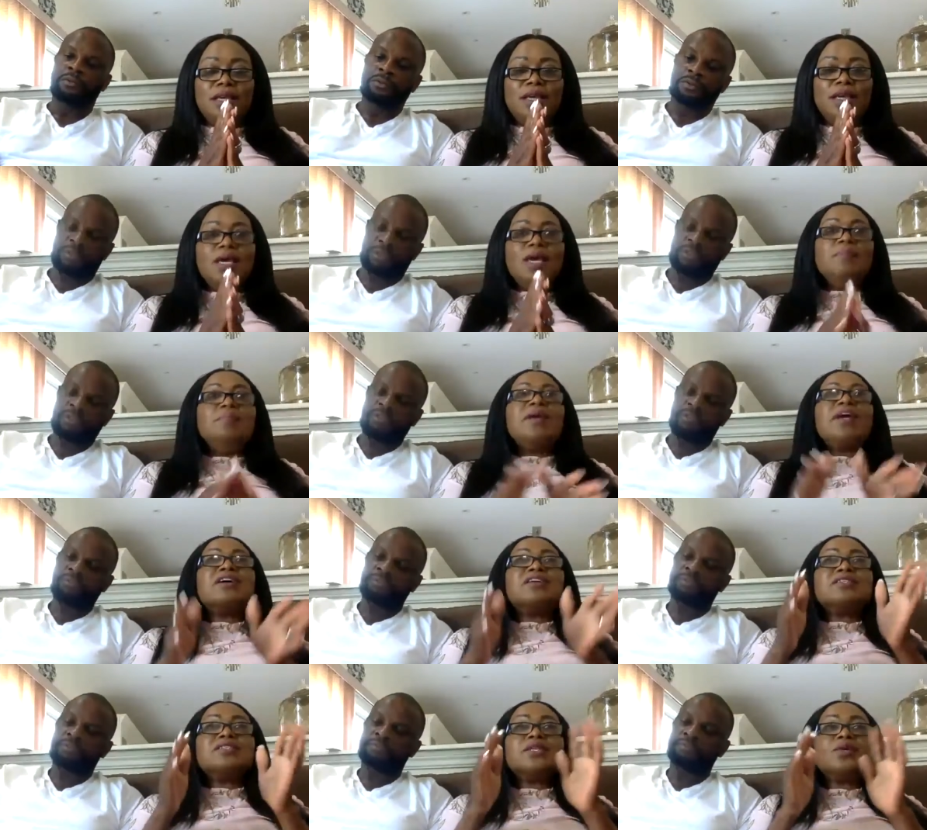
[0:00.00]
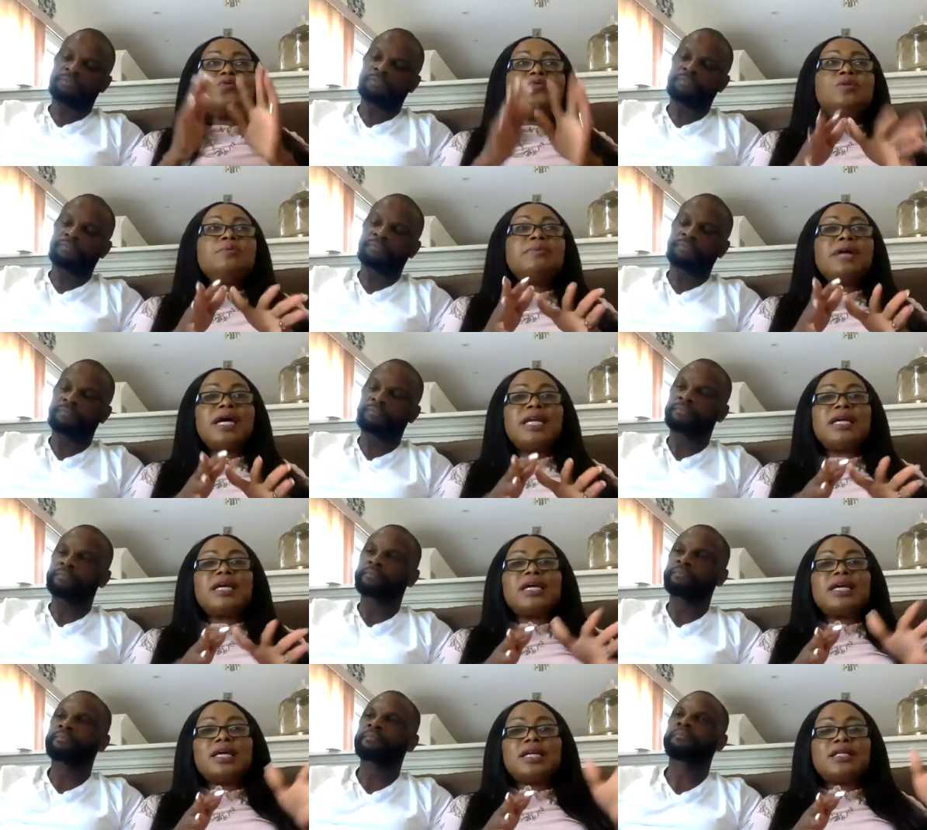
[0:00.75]
Speaker 1: Yeah. Because a woman
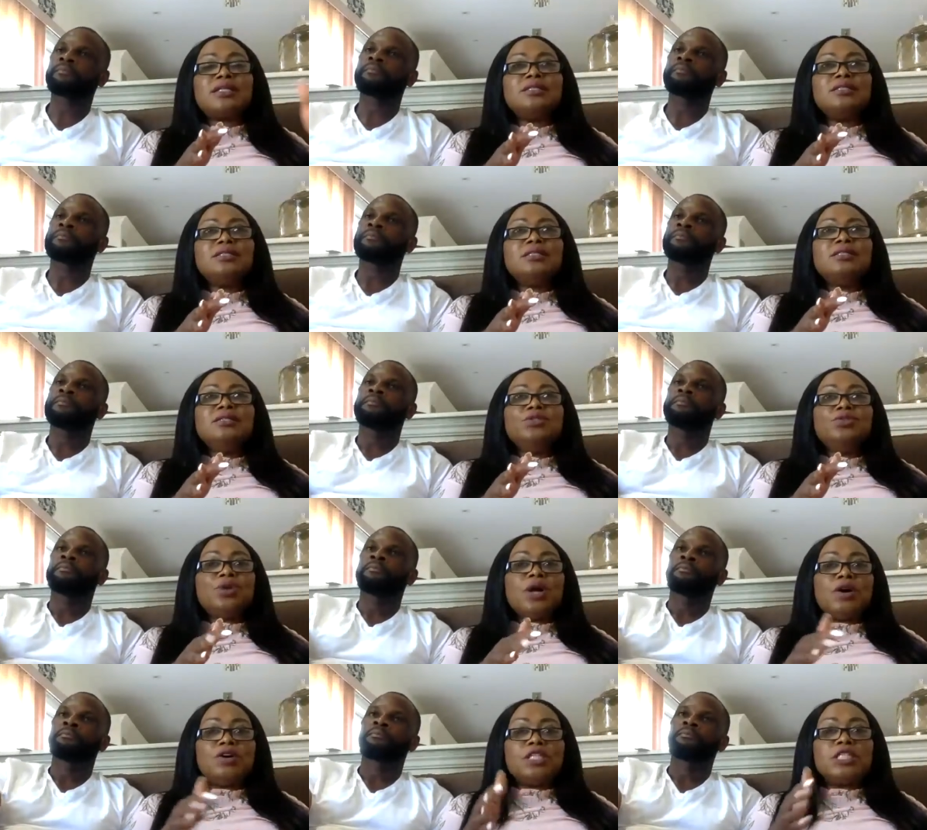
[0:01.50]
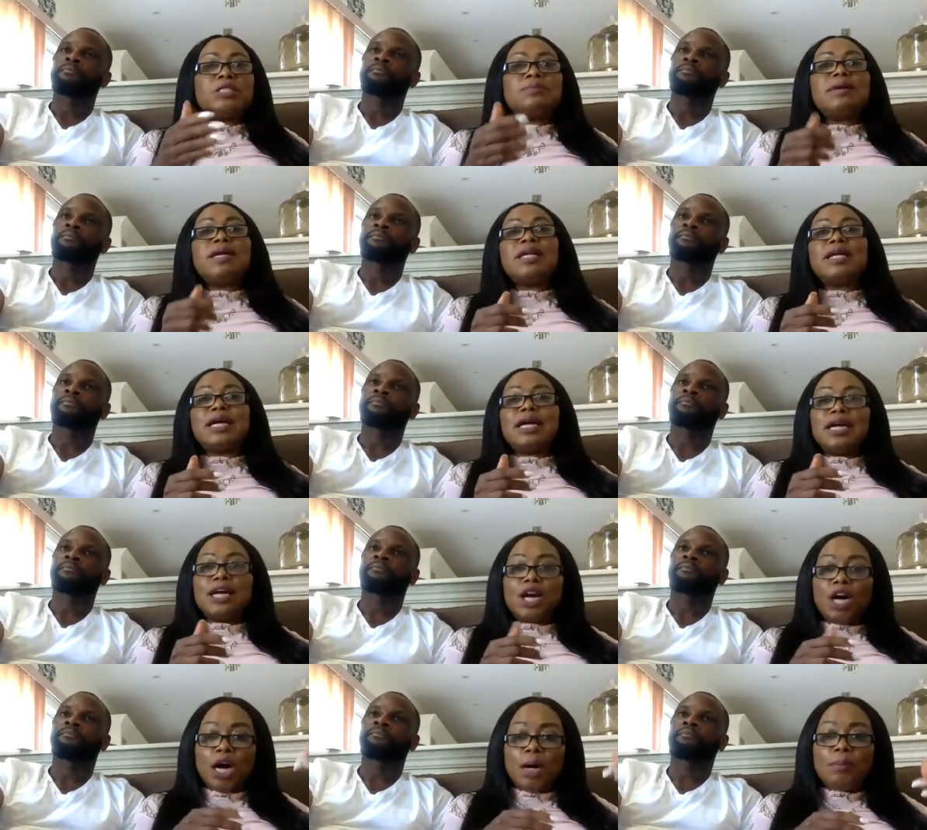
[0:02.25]
can, your husband
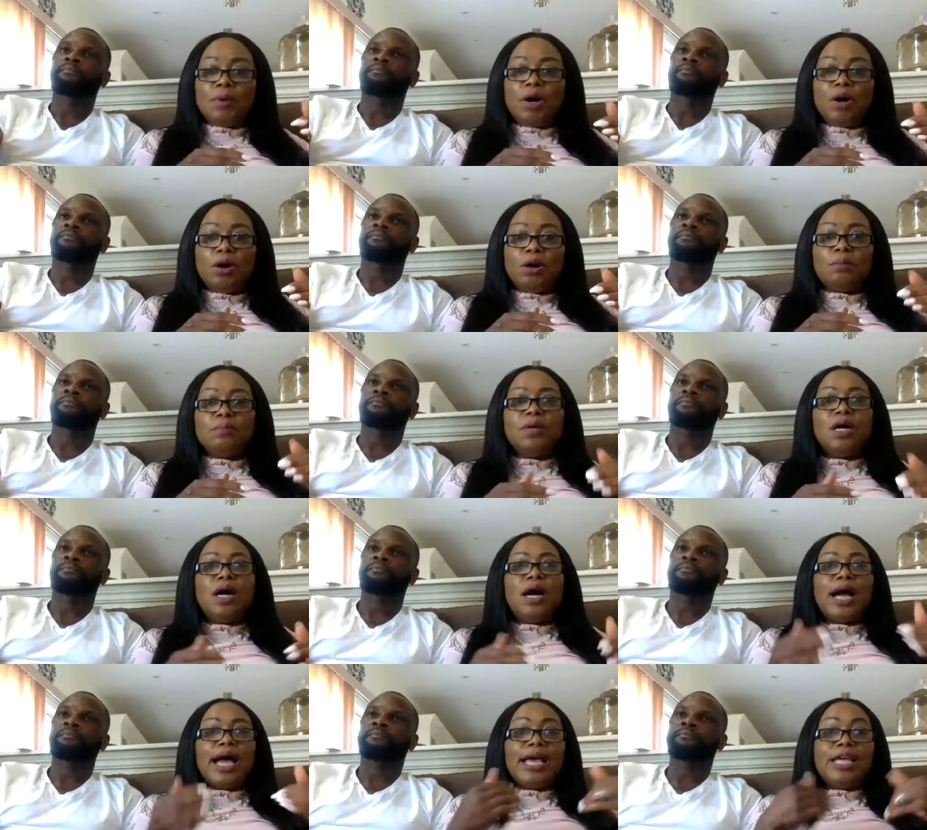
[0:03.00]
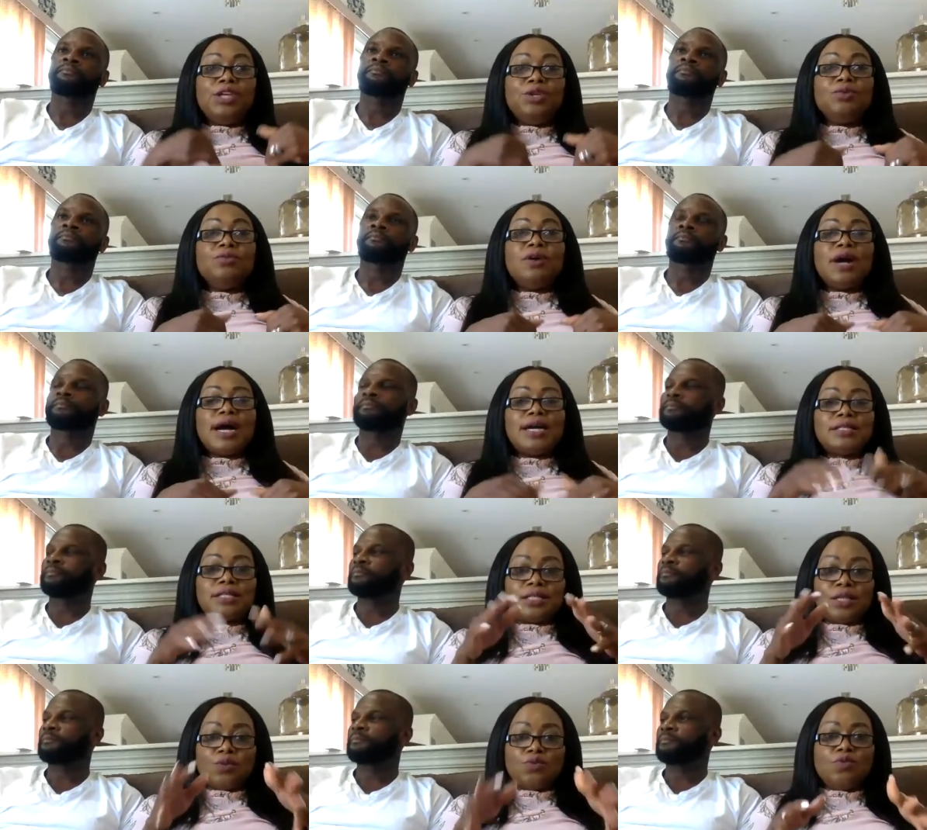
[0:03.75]
can come home, and you,
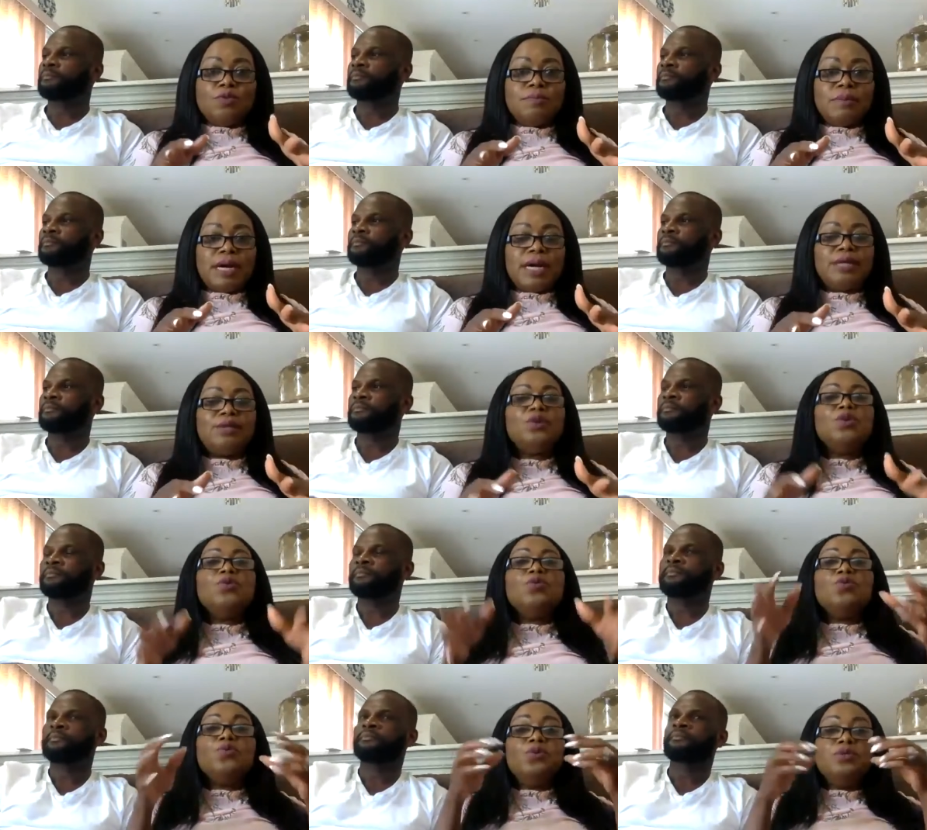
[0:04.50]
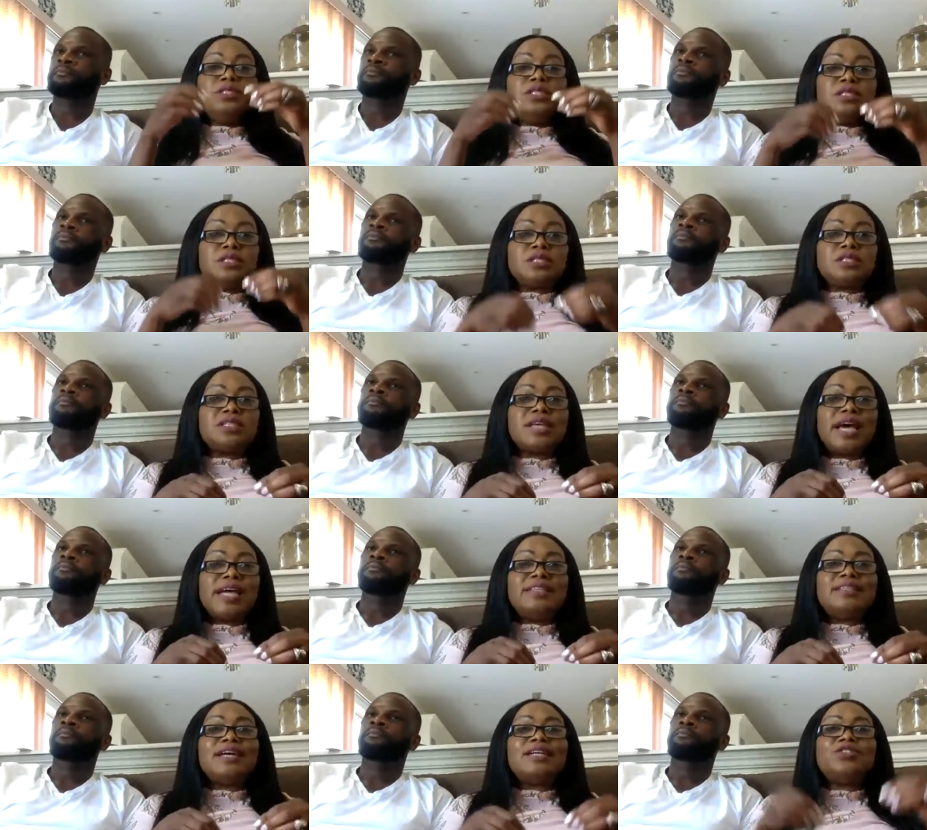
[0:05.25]
as a woman, will
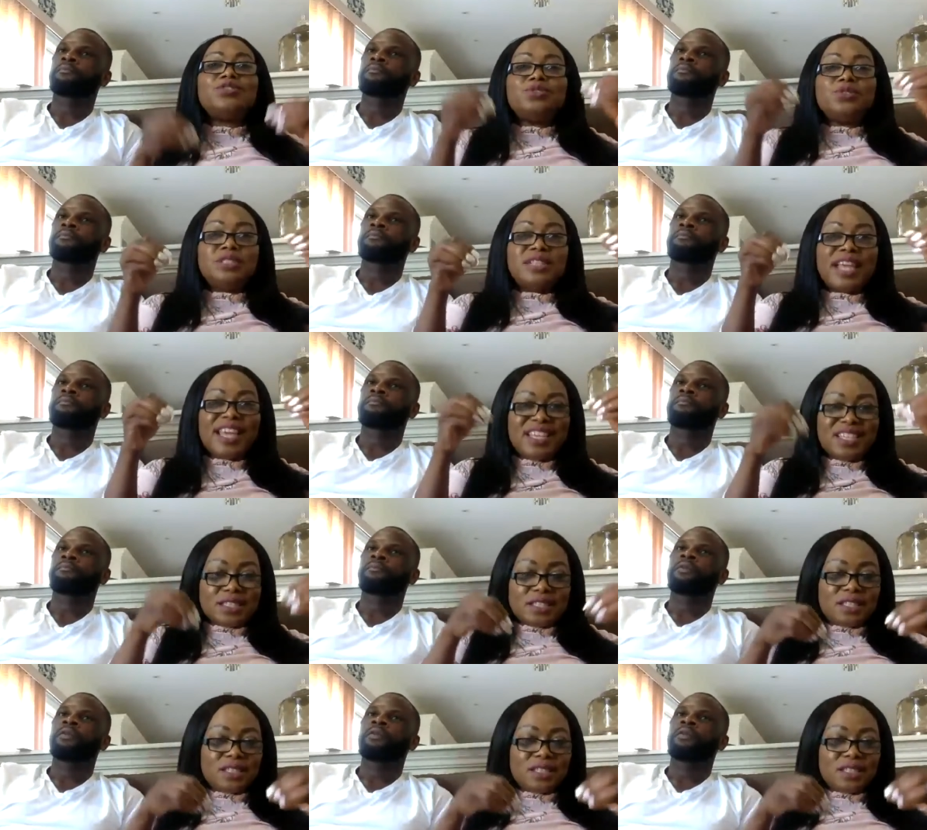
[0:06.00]
decide that today is